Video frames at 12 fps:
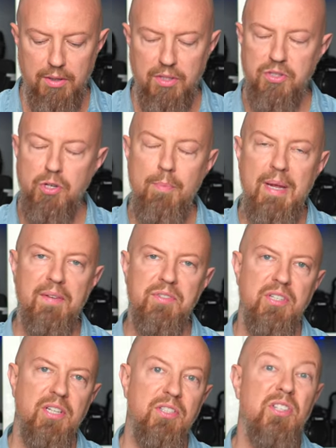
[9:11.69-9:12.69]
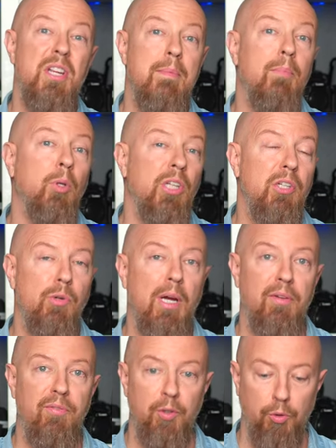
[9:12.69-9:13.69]
The Zoom F6 is a
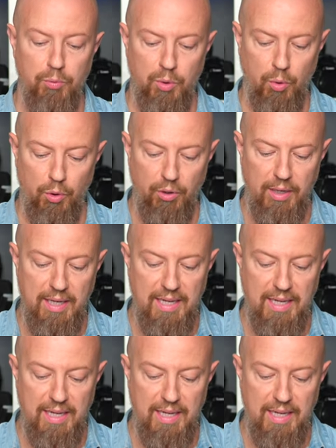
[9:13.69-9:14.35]
multi-track field recorder.